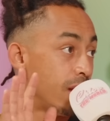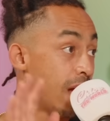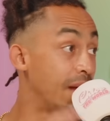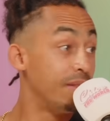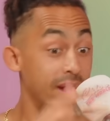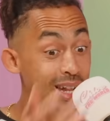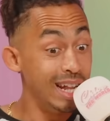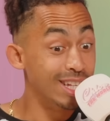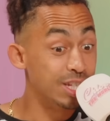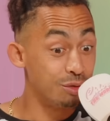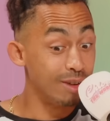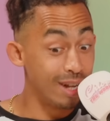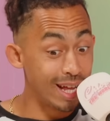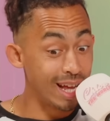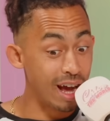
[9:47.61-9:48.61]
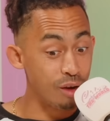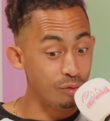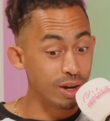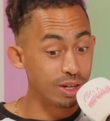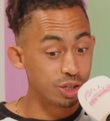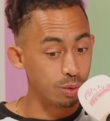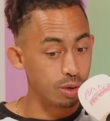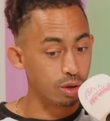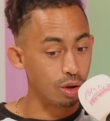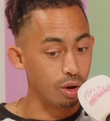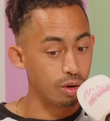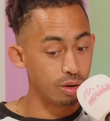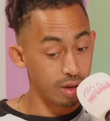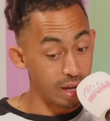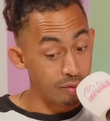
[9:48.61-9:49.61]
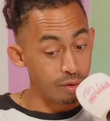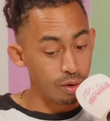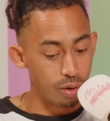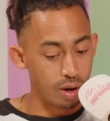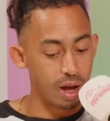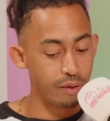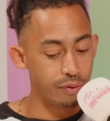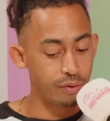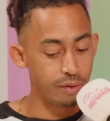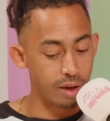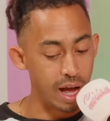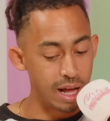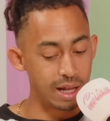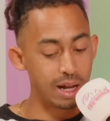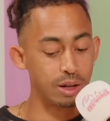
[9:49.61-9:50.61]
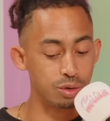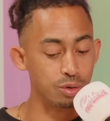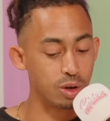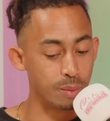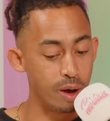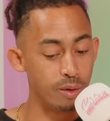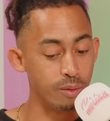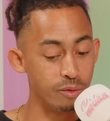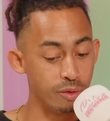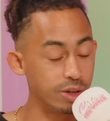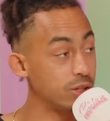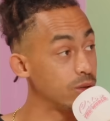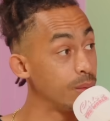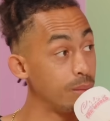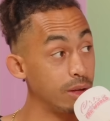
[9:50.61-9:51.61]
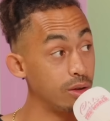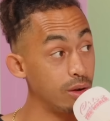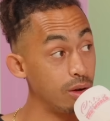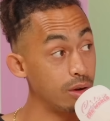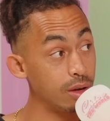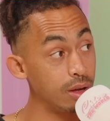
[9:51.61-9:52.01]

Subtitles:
And then literally, I rescue a dog in real life, and then I talk about rescuing my dog.